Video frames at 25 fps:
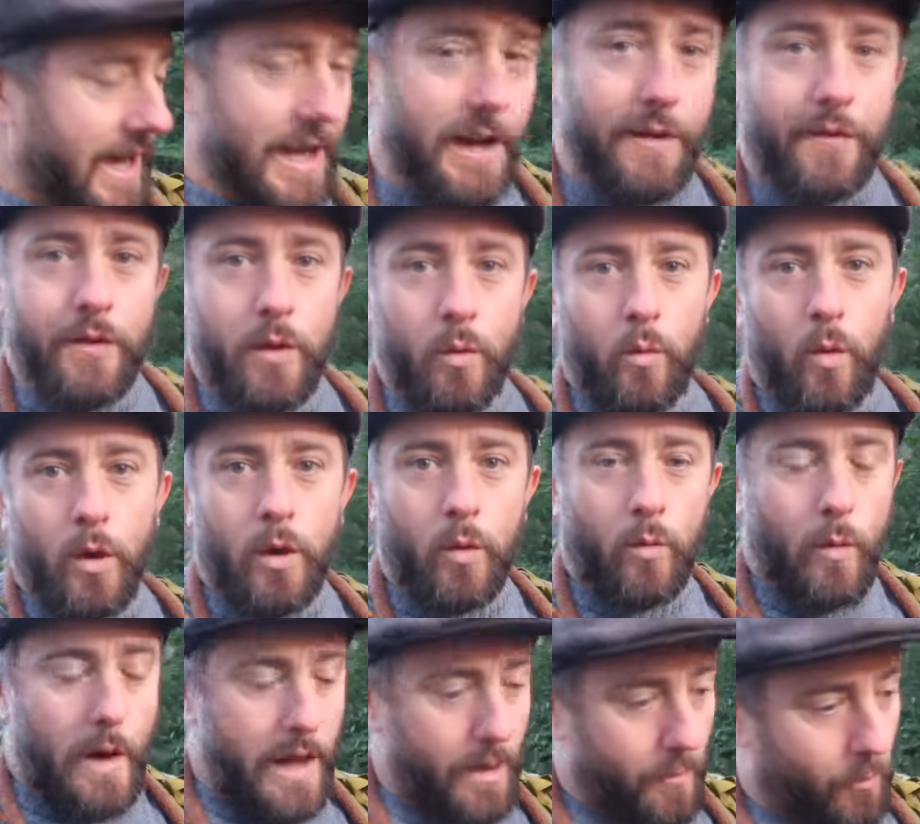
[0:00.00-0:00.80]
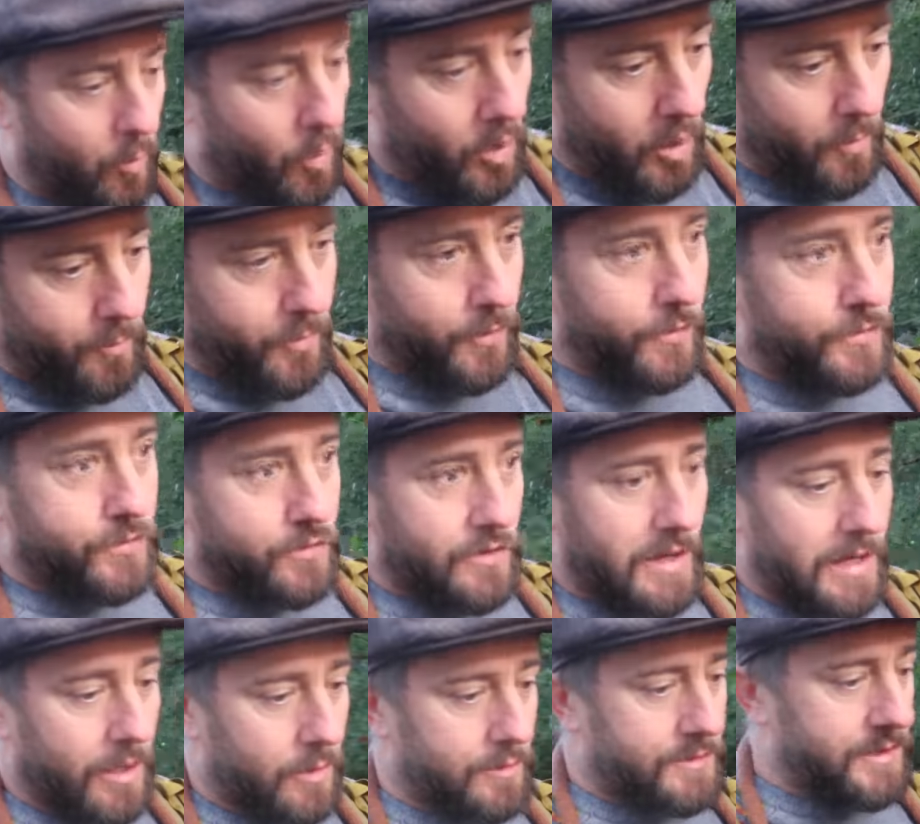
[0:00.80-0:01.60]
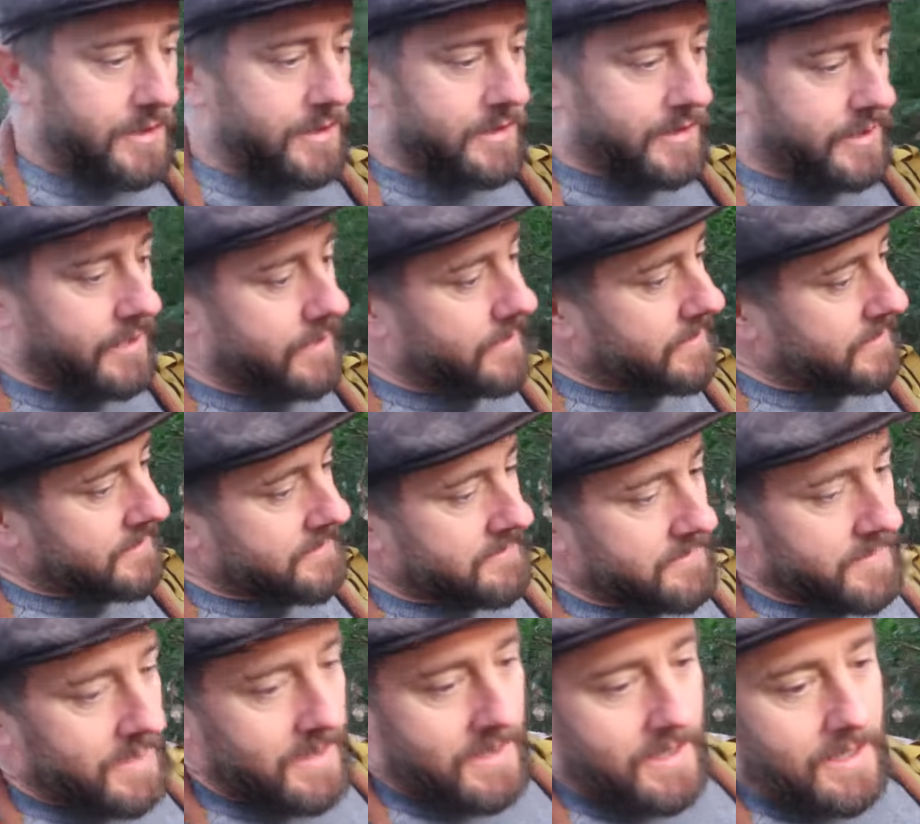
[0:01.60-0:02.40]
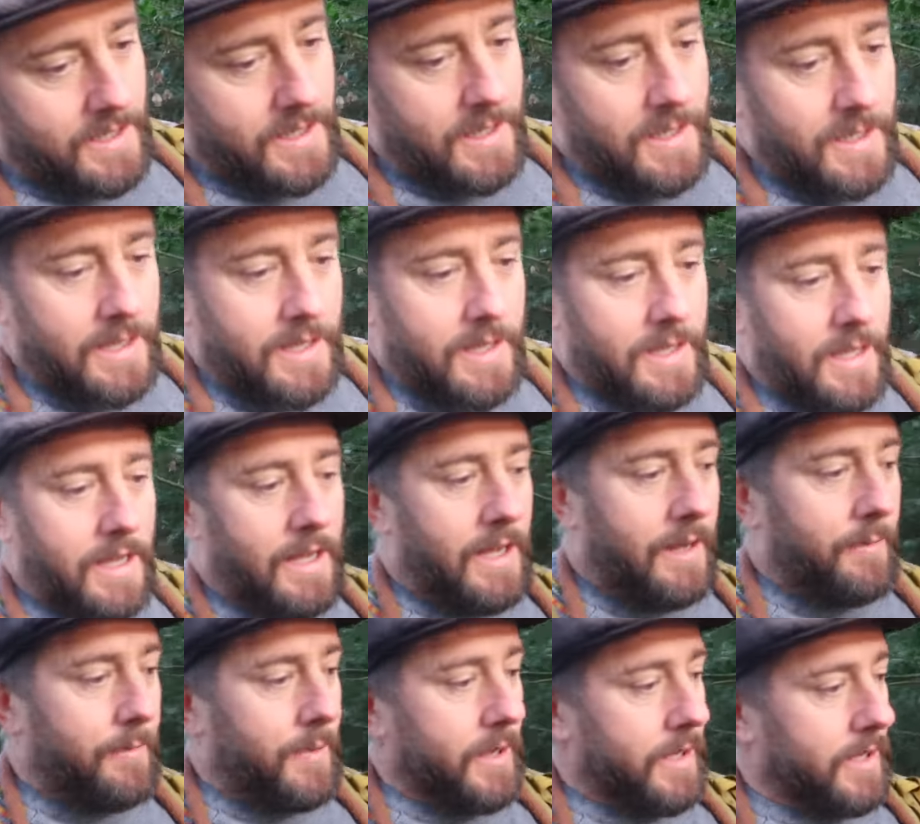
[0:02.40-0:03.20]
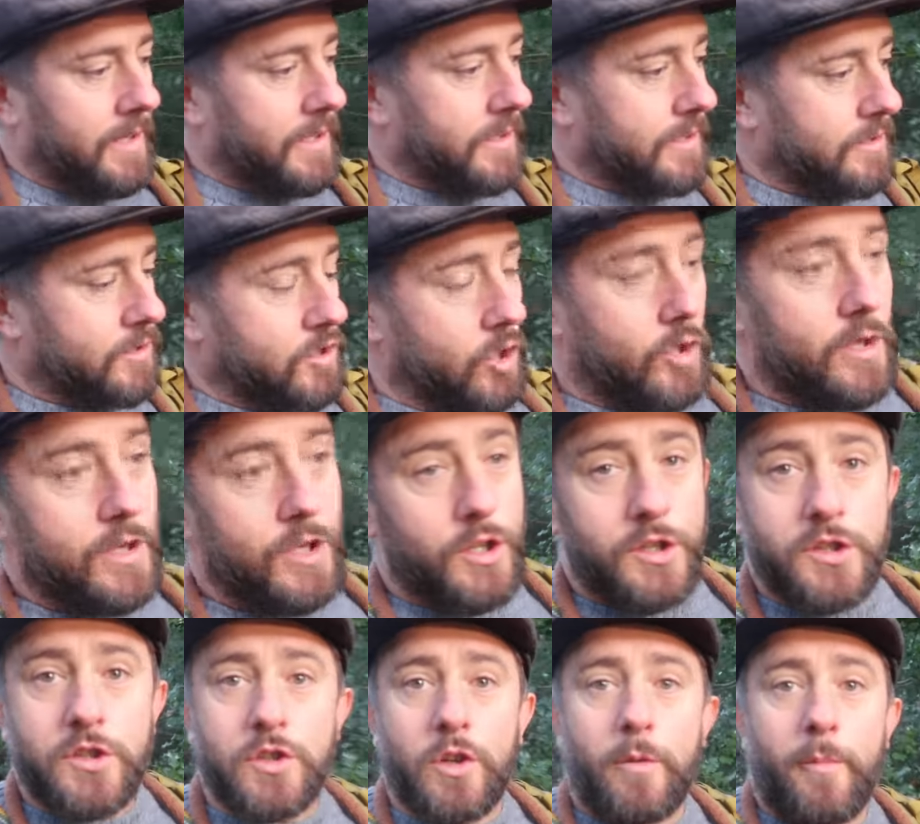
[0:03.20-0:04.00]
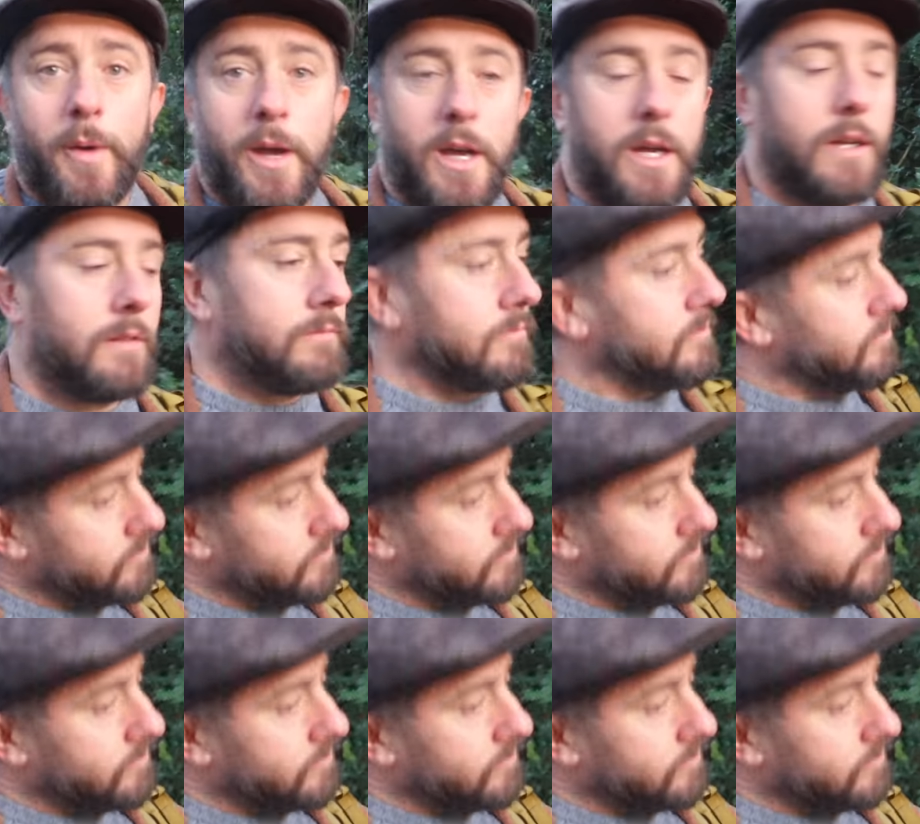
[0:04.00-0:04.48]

And if you want to wear waterproof trousers during the summer,